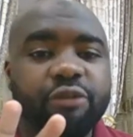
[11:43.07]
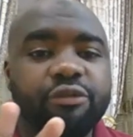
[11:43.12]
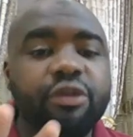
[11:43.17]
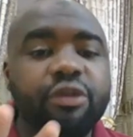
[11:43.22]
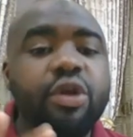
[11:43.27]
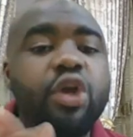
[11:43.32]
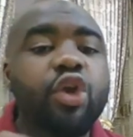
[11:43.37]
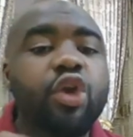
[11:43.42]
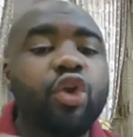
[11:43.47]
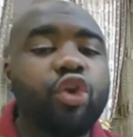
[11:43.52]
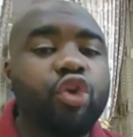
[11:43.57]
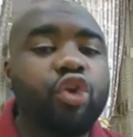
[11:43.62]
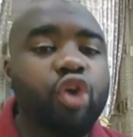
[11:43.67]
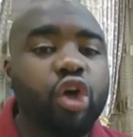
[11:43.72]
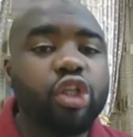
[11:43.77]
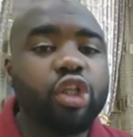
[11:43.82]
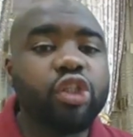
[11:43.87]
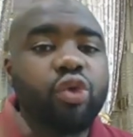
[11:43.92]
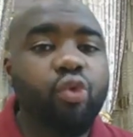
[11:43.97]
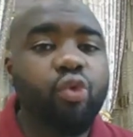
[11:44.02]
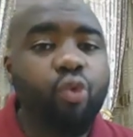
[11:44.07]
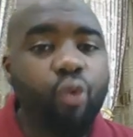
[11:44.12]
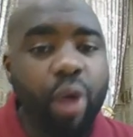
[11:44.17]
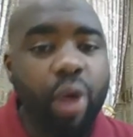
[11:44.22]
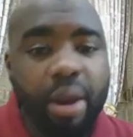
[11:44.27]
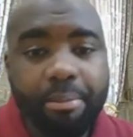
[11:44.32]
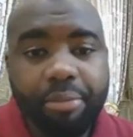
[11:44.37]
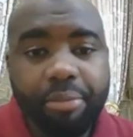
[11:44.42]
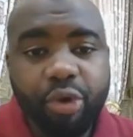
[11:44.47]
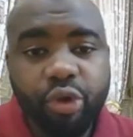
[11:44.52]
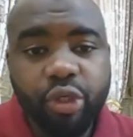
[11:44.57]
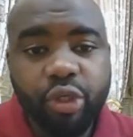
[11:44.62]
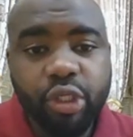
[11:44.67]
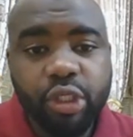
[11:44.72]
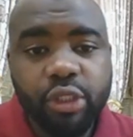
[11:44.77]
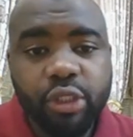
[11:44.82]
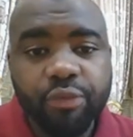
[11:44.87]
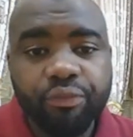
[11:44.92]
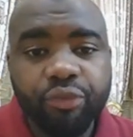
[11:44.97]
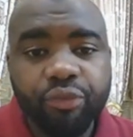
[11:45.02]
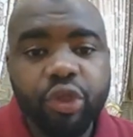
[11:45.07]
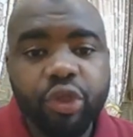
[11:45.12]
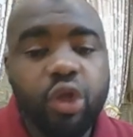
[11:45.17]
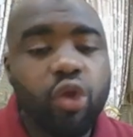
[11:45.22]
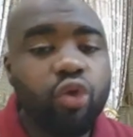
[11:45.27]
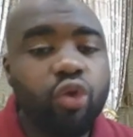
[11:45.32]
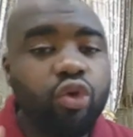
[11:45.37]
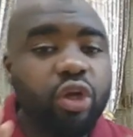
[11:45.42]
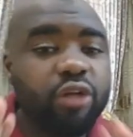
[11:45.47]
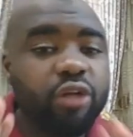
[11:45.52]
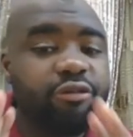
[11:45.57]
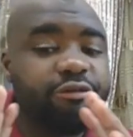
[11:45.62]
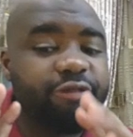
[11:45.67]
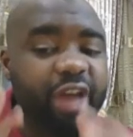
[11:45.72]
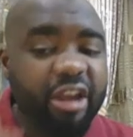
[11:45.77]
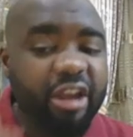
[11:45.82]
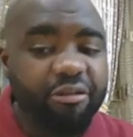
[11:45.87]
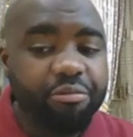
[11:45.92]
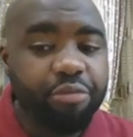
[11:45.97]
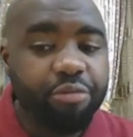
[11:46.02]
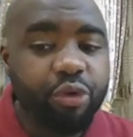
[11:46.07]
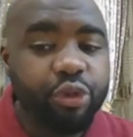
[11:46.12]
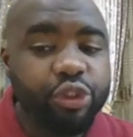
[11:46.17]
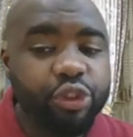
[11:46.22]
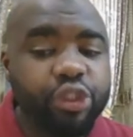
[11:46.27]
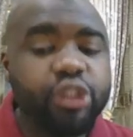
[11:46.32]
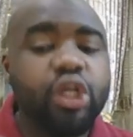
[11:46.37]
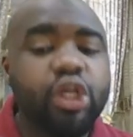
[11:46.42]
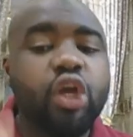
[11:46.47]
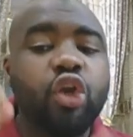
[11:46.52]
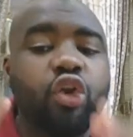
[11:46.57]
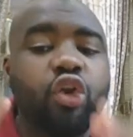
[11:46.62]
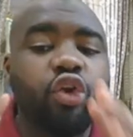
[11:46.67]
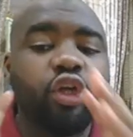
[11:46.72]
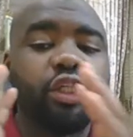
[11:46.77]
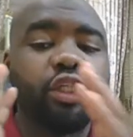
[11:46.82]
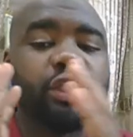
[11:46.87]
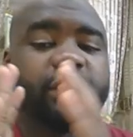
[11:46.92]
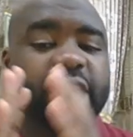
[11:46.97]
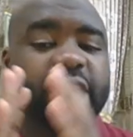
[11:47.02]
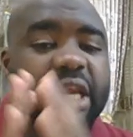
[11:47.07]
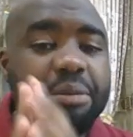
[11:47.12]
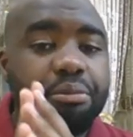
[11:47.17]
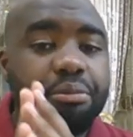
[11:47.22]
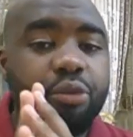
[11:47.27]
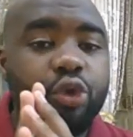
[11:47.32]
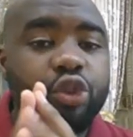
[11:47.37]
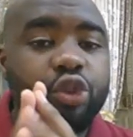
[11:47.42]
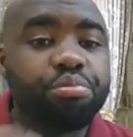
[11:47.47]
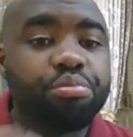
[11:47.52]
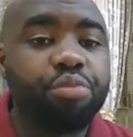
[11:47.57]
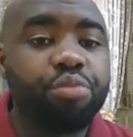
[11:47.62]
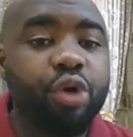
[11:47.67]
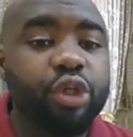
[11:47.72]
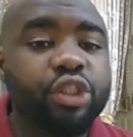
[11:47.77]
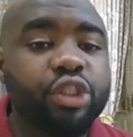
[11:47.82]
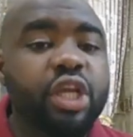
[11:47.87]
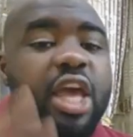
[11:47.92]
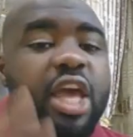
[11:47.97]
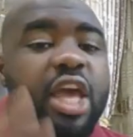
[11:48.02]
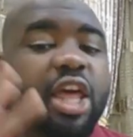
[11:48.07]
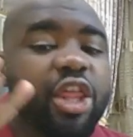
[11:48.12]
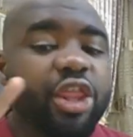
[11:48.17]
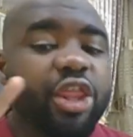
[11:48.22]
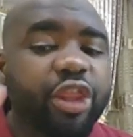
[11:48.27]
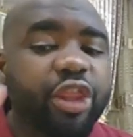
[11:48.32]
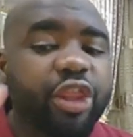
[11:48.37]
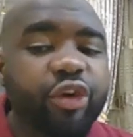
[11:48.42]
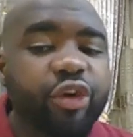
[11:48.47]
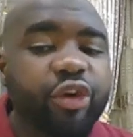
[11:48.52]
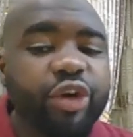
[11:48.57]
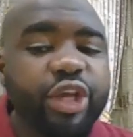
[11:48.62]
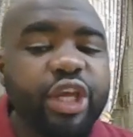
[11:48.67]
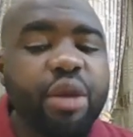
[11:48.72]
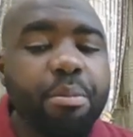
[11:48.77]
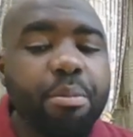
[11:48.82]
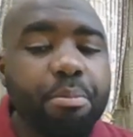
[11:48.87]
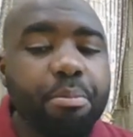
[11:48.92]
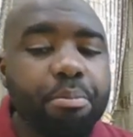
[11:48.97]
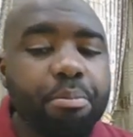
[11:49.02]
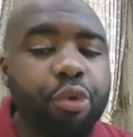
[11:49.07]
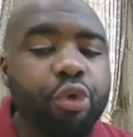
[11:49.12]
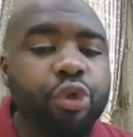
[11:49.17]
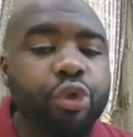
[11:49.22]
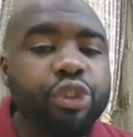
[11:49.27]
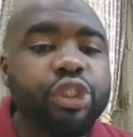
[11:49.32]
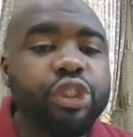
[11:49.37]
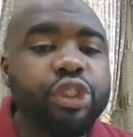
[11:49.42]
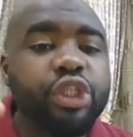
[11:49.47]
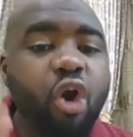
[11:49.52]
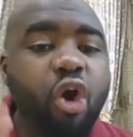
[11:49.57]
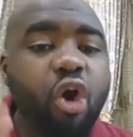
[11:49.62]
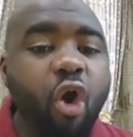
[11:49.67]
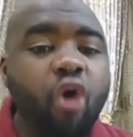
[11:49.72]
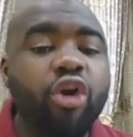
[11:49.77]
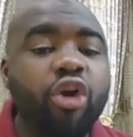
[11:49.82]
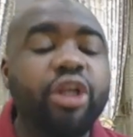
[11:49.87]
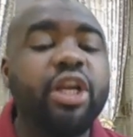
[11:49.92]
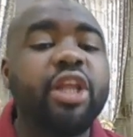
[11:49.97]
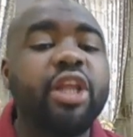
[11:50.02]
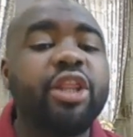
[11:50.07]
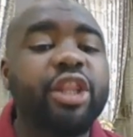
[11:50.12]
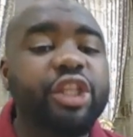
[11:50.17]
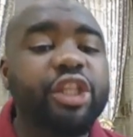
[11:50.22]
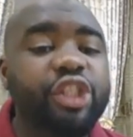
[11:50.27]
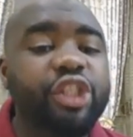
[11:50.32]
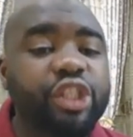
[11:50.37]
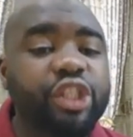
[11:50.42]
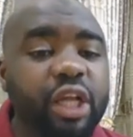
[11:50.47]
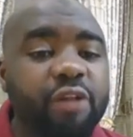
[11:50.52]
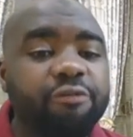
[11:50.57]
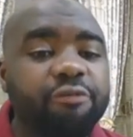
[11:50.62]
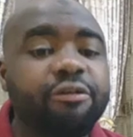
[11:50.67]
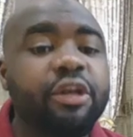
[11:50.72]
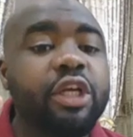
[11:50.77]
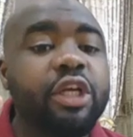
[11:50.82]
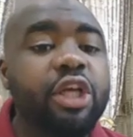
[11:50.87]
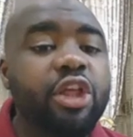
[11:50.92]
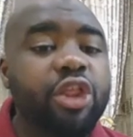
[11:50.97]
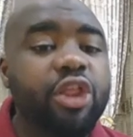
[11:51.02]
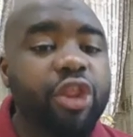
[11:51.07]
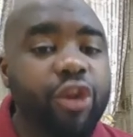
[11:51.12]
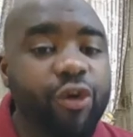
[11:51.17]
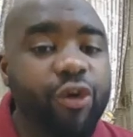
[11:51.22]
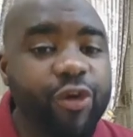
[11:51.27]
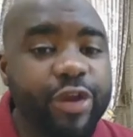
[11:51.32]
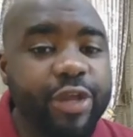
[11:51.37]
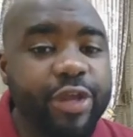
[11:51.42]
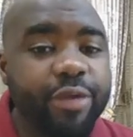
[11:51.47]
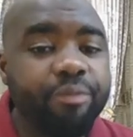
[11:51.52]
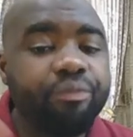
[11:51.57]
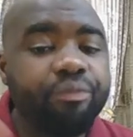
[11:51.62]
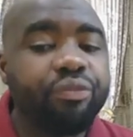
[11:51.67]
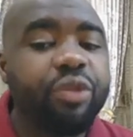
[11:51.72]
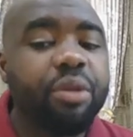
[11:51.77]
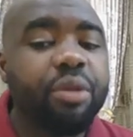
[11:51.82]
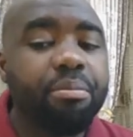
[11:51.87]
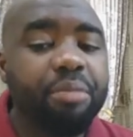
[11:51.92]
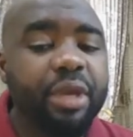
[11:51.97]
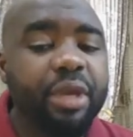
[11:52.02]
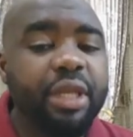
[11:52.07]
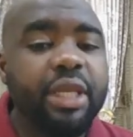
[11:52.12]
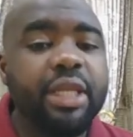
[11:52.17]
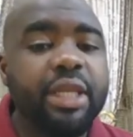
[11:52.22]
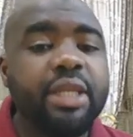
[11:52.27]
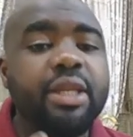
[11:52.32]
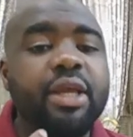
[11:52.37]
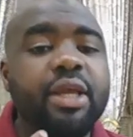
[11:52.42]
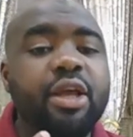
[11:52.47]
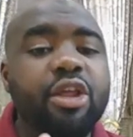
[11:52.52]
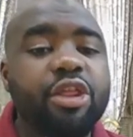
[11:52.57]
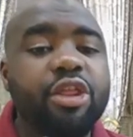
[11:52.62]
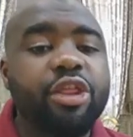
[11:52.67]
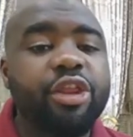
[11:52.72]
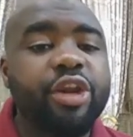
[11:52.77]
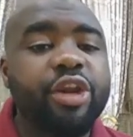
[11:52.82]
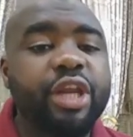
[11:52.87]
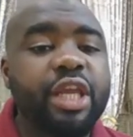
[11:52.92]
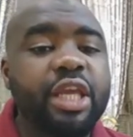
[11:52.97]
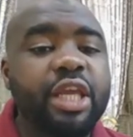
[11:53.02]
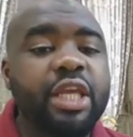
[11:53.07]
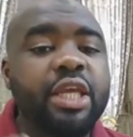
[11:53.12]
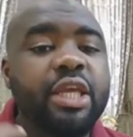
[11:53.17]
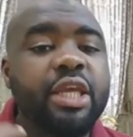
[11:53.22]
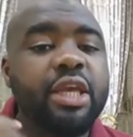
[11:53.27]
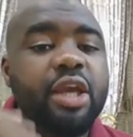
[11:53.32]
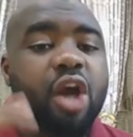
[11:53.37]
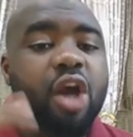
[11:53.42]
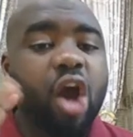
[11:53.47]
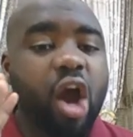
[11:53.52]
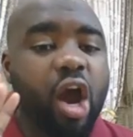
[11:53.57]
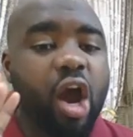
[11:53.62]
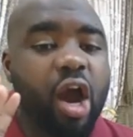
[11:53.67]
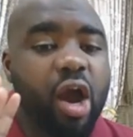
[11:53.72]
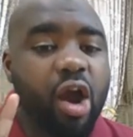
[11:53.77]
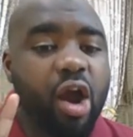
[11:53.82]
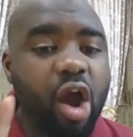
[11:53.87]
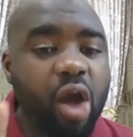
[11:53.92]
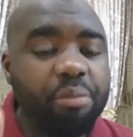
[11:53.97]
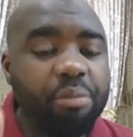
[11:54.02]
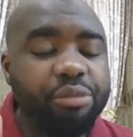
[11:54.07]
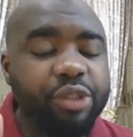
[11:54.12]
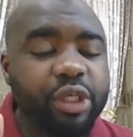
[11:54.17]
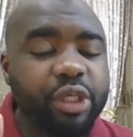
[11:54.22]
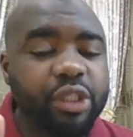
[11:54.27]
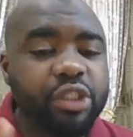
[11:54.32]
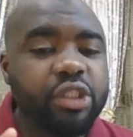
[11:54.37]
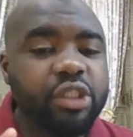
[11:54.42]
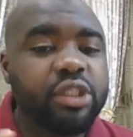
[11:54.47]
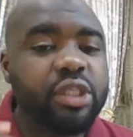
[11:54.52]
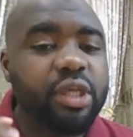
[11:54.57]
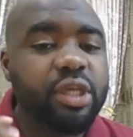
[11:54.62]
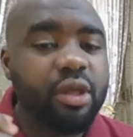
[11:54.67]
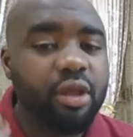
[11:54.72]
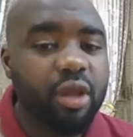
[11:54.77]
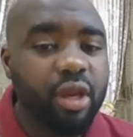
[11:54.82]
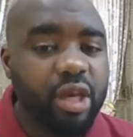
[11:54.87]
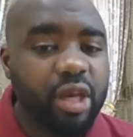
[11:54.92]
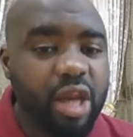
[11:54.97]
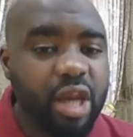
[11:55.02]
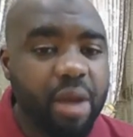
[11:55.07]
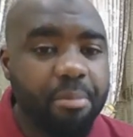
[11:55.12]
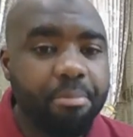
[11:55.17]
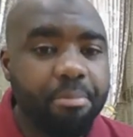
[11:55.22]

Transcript: Not 1 book, not 5 books, not 10 books, but 3 books on the shelf. 3 meaning 3 objects. Number.